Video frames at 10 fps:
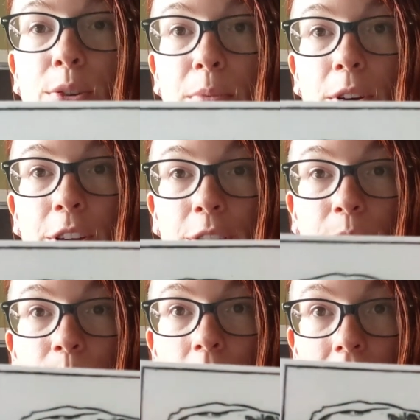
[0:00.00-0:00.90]
super
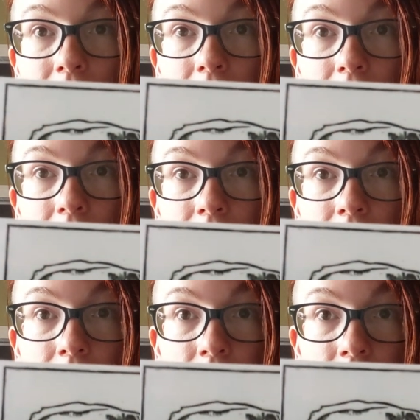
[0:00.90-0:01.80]
cute little
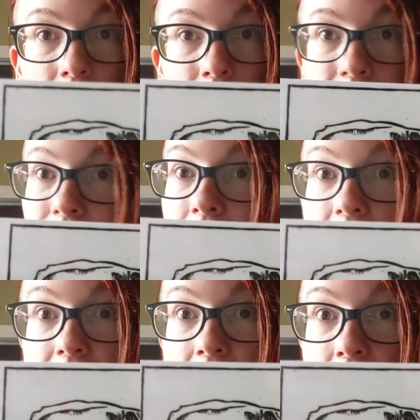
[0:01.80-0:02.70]

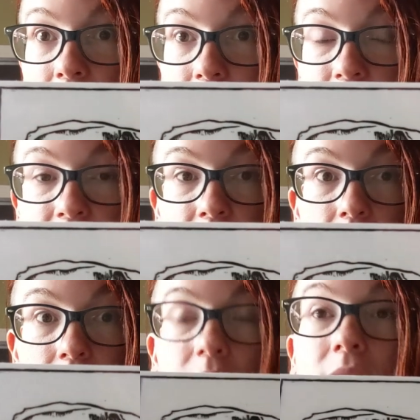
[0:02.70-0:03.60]
decal
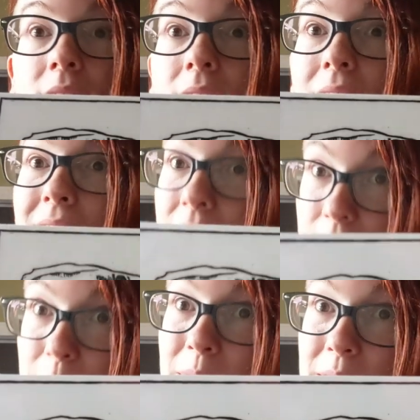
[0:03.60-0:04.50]
this is
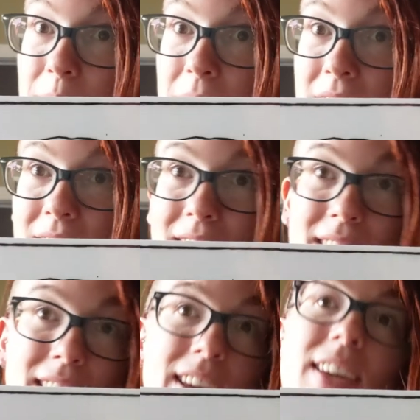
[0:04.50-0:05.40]
100% my kind of
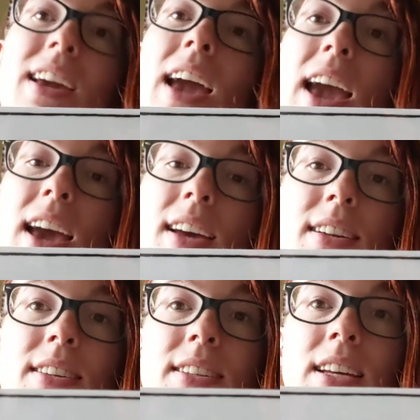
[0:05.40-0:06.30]
thing.
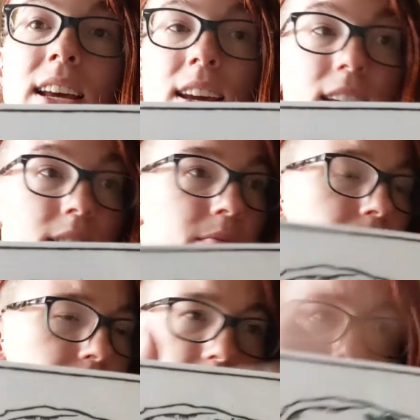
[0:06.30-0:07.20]
And
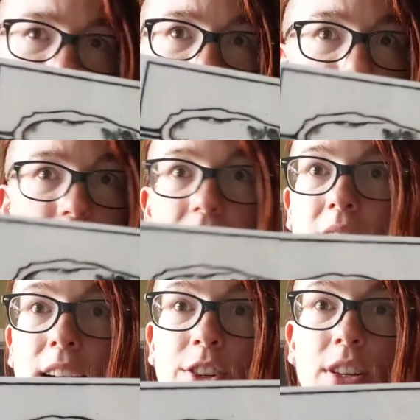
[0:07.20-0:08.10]
it
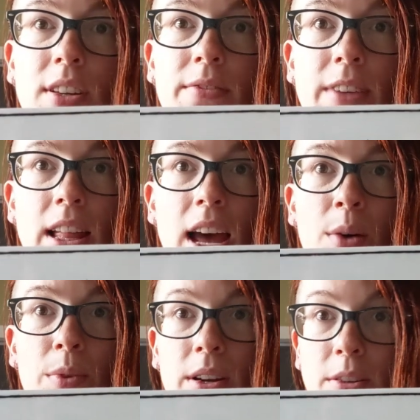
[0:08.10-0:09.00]
actually fell
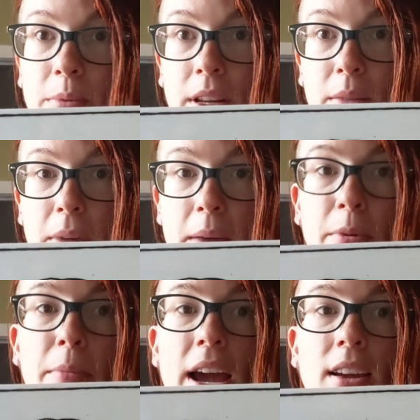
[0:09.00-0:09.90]
out when I was putting the
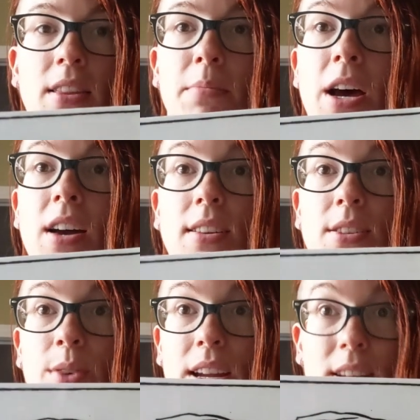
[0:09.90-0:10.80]
paper back in the
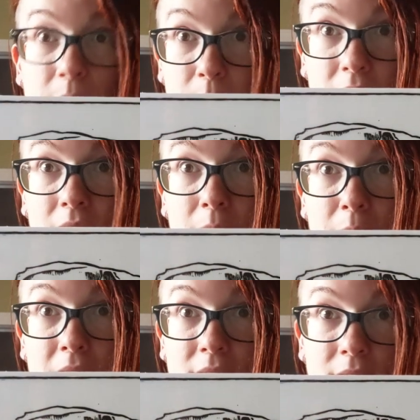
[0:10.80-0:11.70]
box, so I'd completely
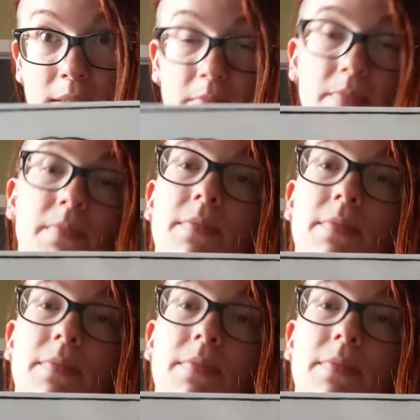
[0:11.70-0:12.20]
missed it.